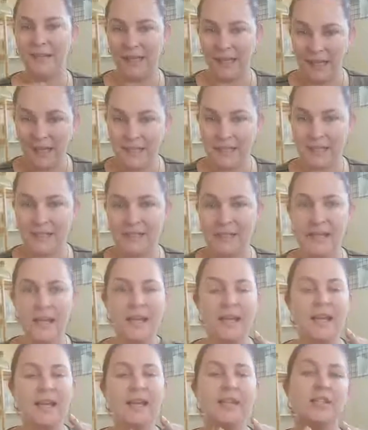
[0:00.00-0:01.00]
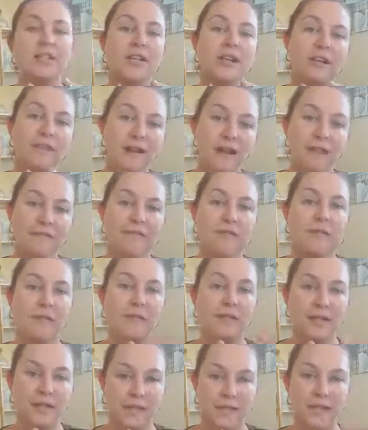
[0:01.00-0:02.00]
yes is enough to
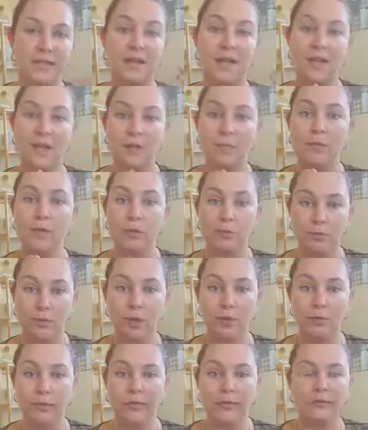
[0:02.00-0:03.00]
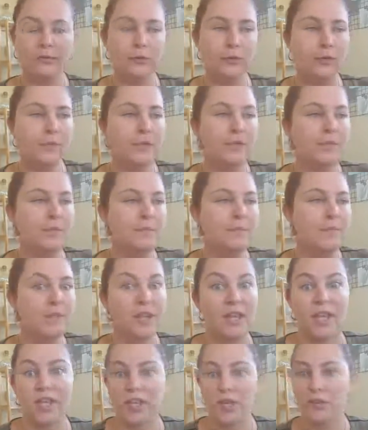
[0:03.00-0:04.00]
at least get the ball rolling for you, so
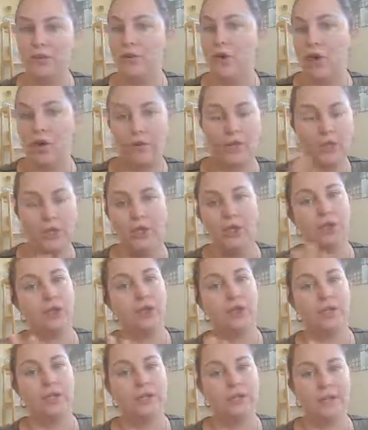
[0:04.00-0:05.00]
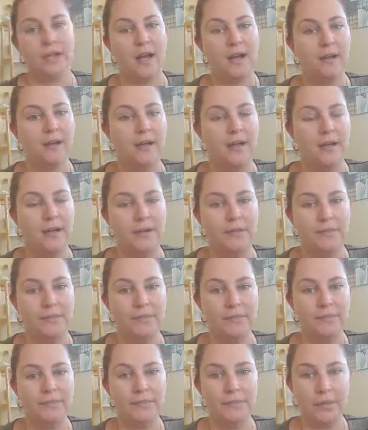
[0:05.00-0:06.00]
that you know who to start
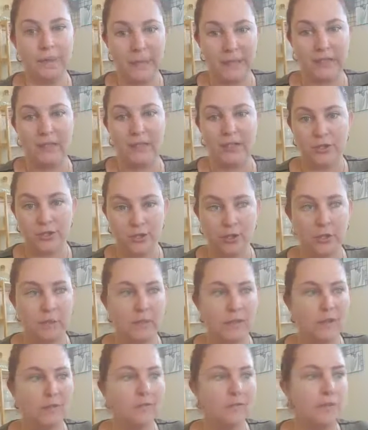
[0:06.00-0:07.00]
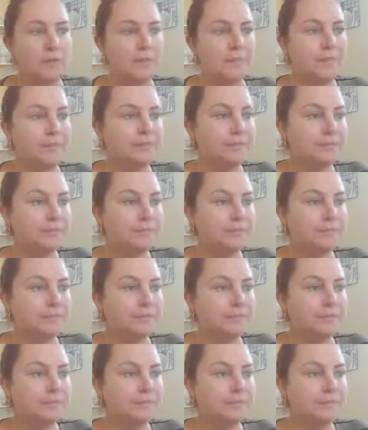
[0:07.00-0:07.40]
preparing documents for.